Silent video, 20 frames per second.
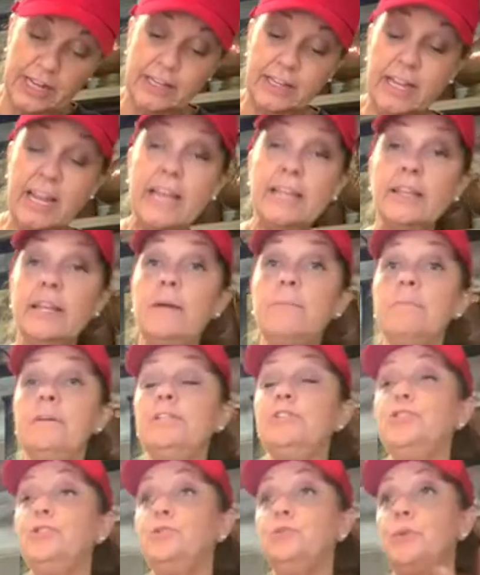And let me
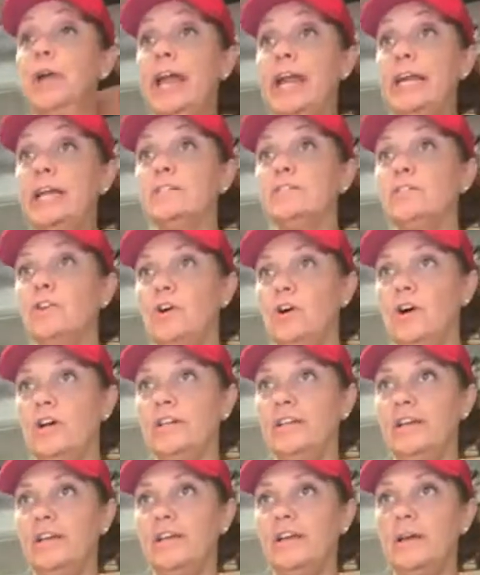do hands-on.